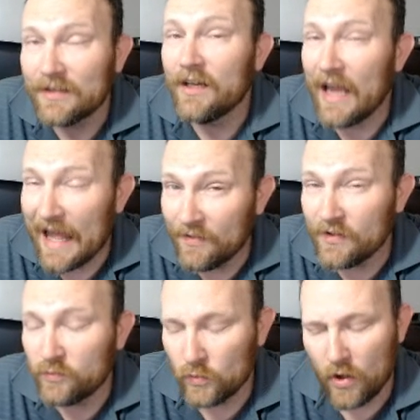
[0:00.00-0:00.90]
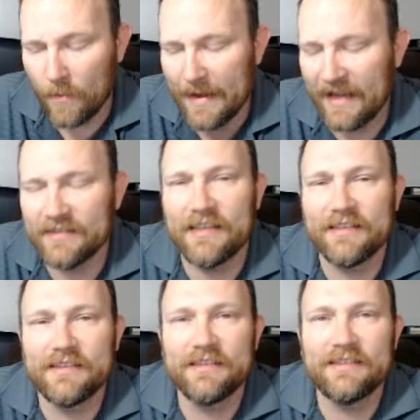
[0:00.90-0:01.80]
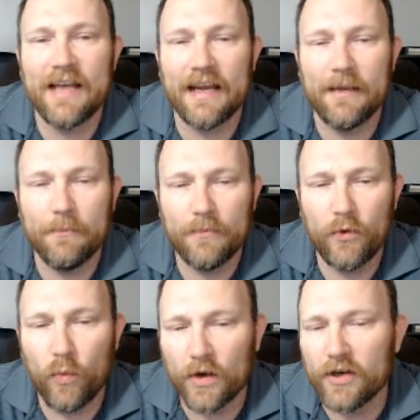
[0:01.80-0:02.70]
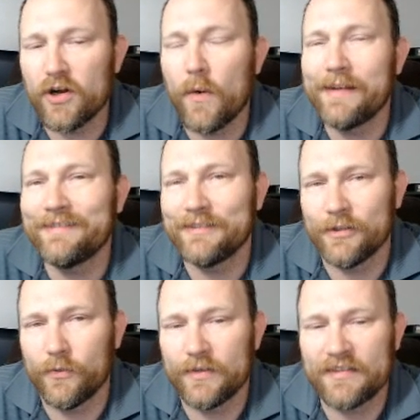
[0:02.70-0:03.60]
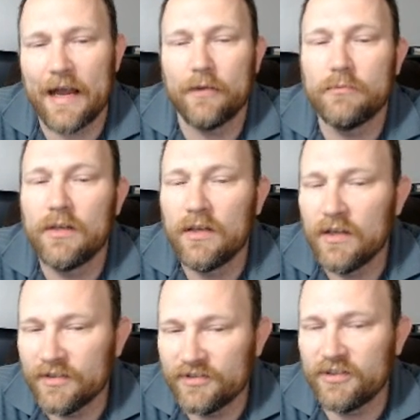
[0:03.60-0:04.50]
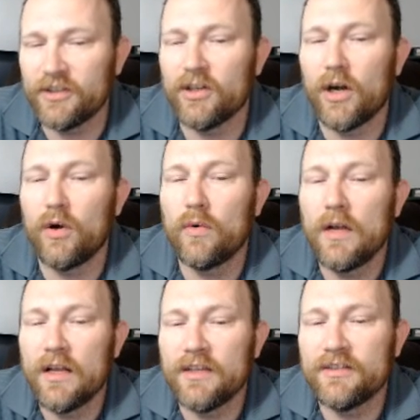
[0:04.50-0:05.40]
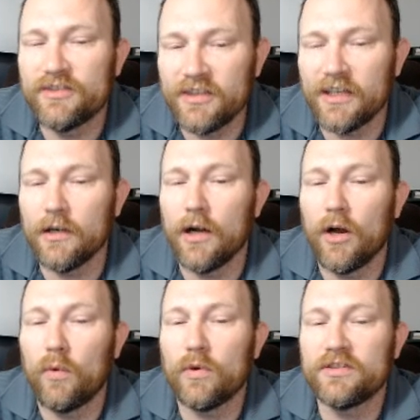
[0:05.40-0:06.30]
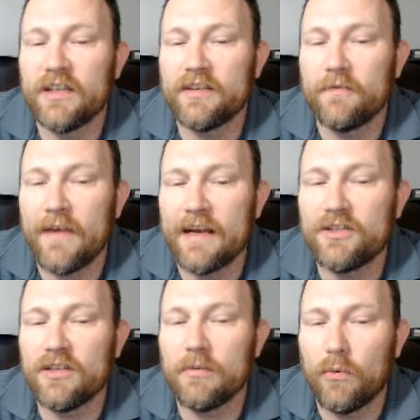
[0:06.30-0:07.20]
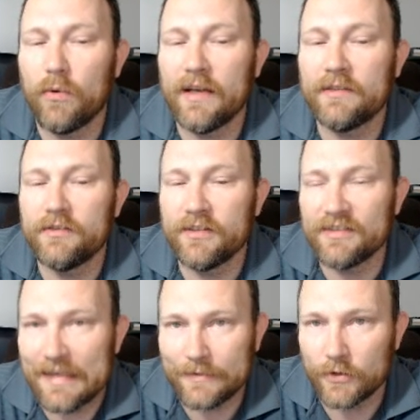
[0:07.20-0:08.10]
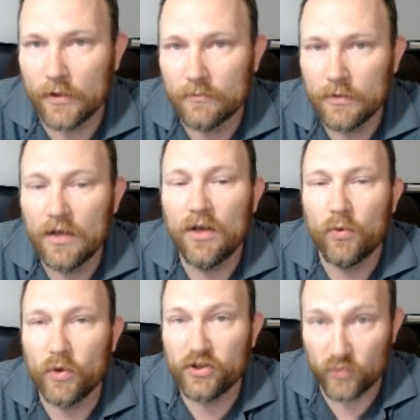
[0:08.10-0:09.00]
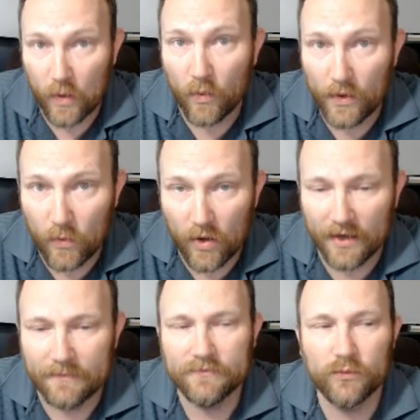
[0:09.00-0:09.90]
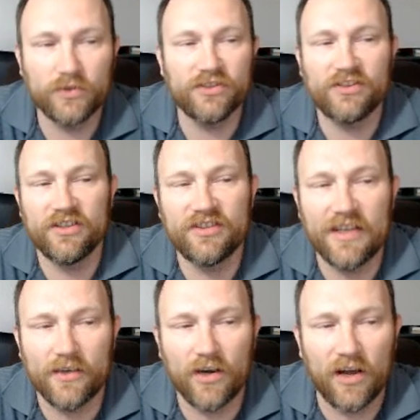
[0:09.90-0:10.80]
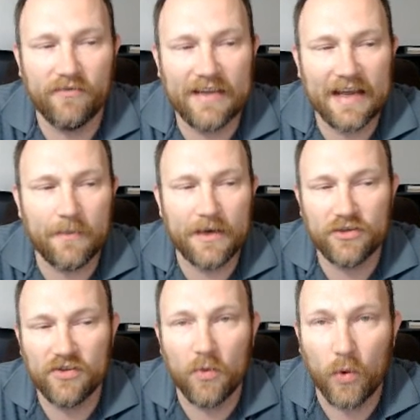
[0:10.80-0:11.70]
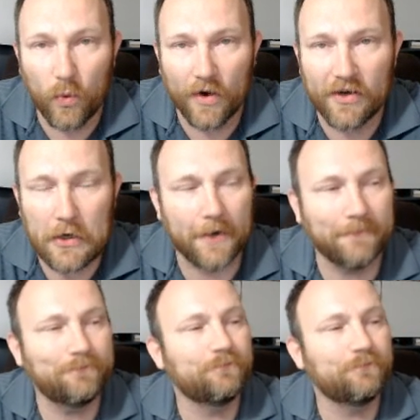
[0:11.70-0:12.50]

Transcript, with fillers: And this will all make sense in a second. But we're going to go ahead and zero this out. Zero. Zero will set the vanishing point to the center, which is what we want, which is the center of the animation that we're working on.